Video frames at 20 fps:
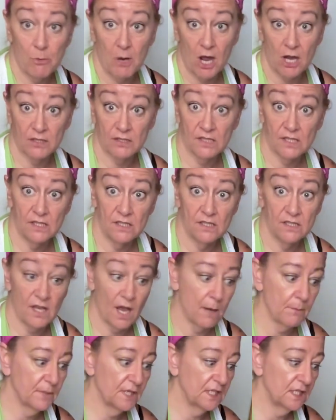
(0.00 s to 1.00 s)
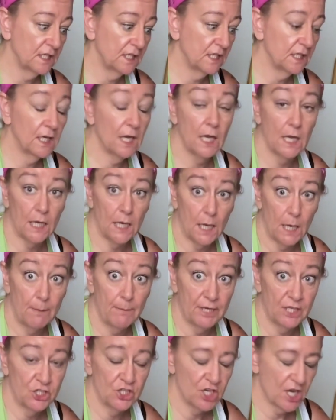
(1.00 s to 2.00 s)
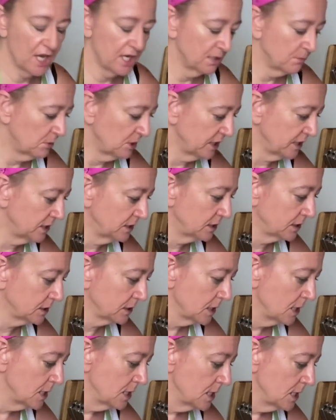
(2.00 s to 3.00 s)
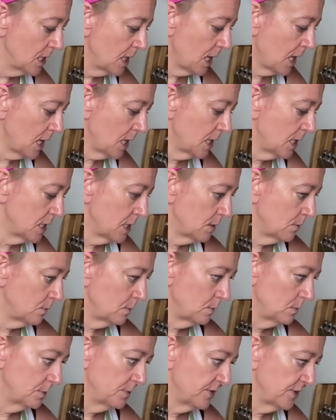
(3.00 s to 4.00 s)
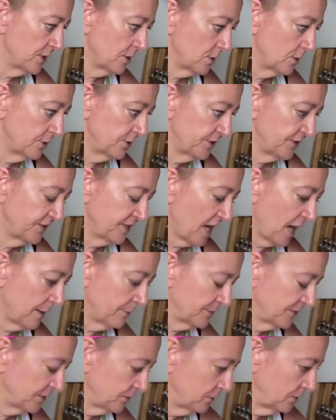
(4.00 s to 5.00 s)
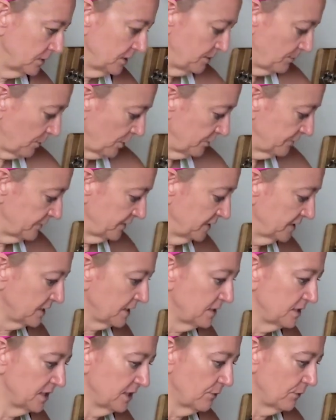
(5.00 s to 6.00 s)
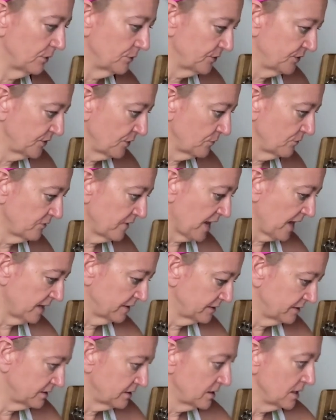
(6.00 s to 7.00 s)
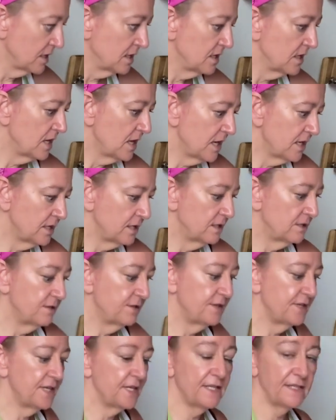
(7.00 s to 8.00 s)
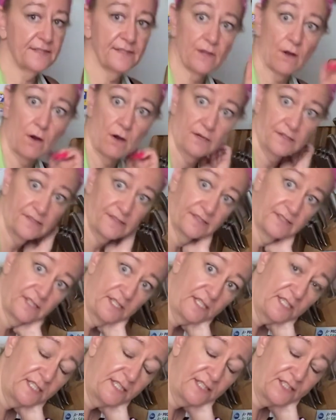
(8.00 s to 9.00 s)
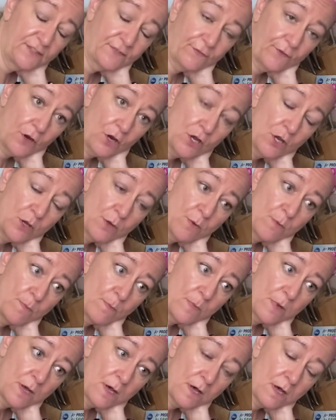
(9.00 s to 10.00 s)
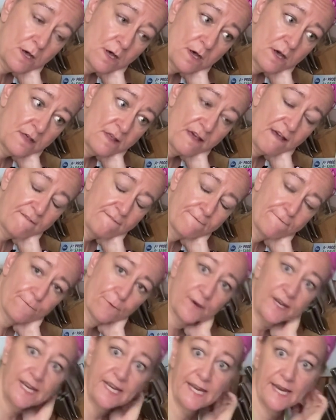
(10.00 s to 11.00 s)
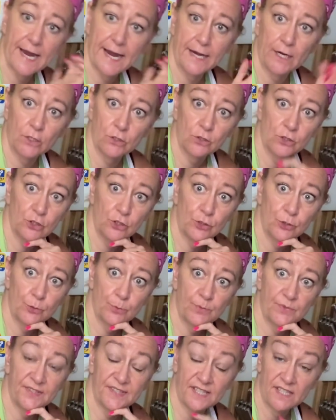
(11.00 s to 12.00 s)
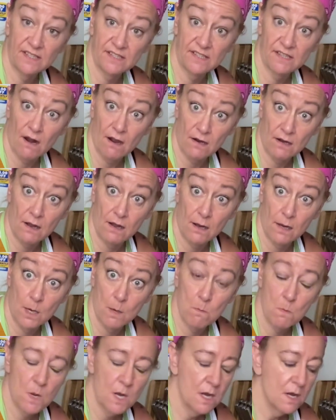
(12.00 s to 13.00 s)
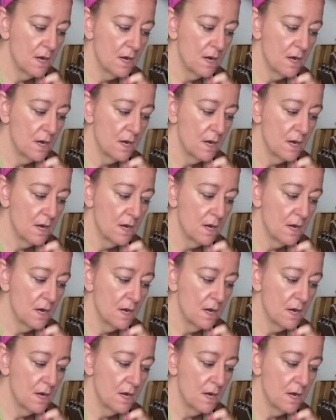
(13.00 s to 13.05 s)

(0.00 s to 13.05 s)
boxes, I'm getting a bunch of eggplants. They're just absolutely perfect and they grow so fast. And these are seeds from that free heirloomseeds.com.